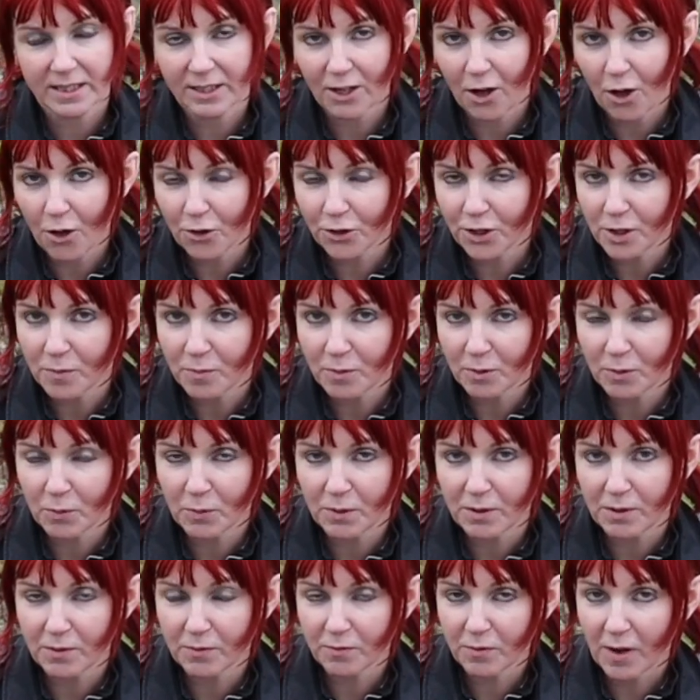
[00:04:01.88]
an argument
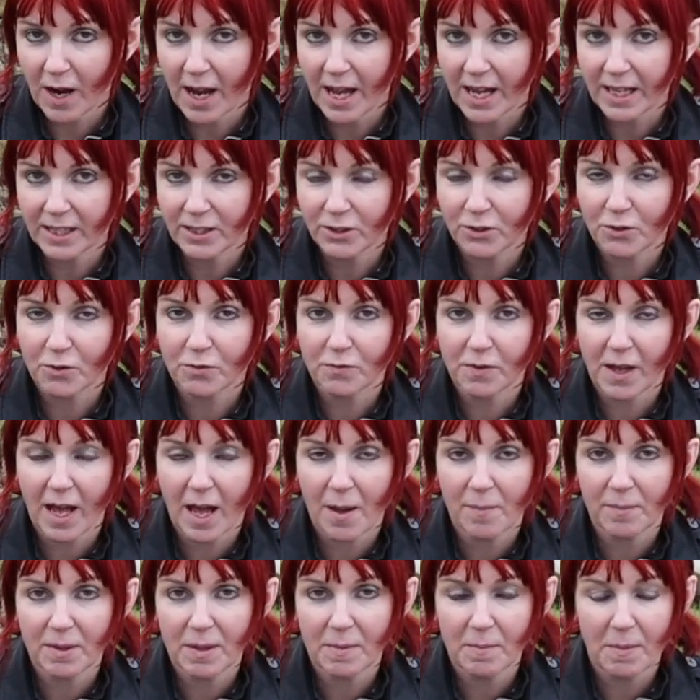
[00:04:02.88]
with a friend or
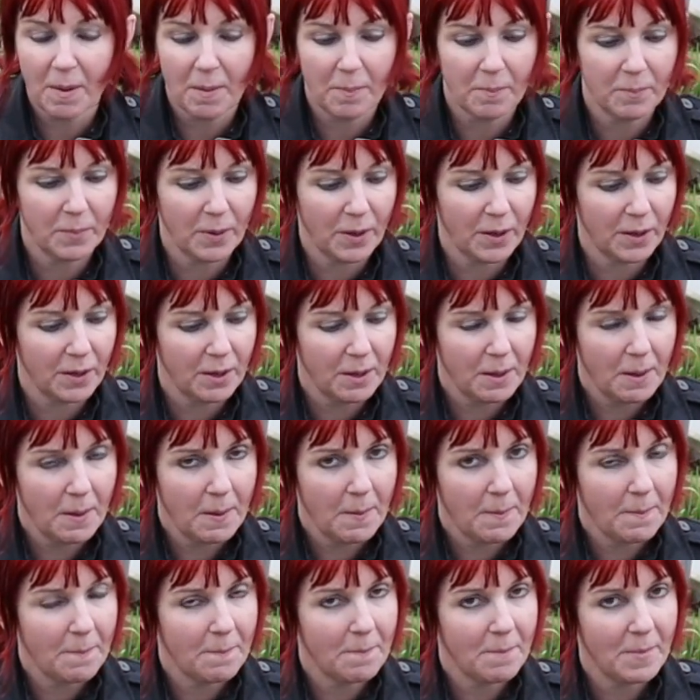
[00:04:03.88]
family member,
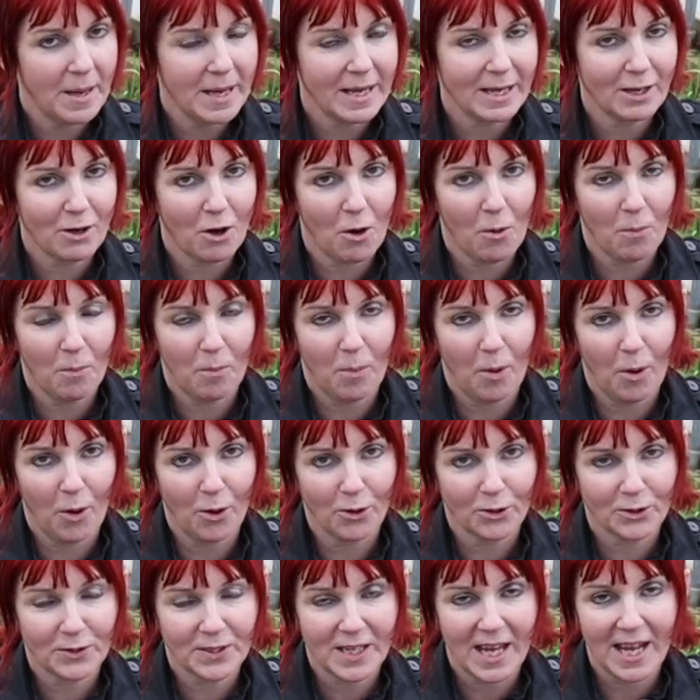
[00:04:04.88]
make
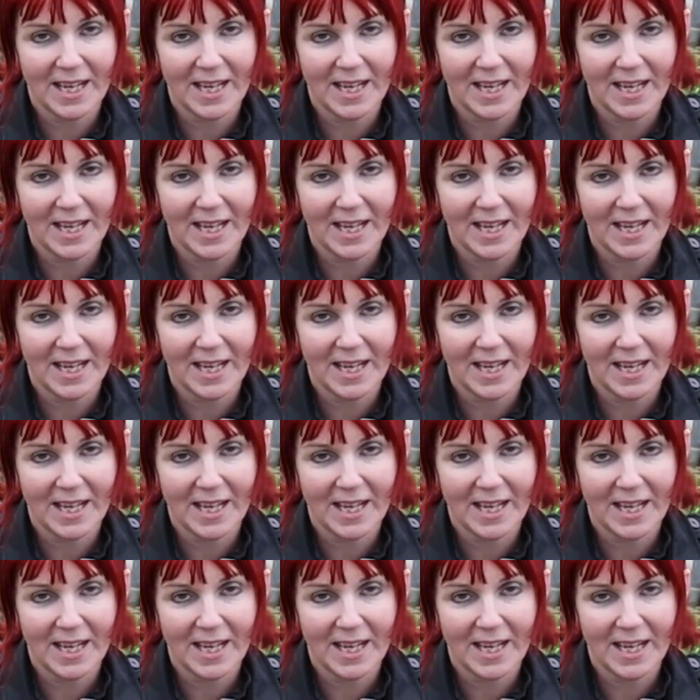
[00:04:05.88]
compost.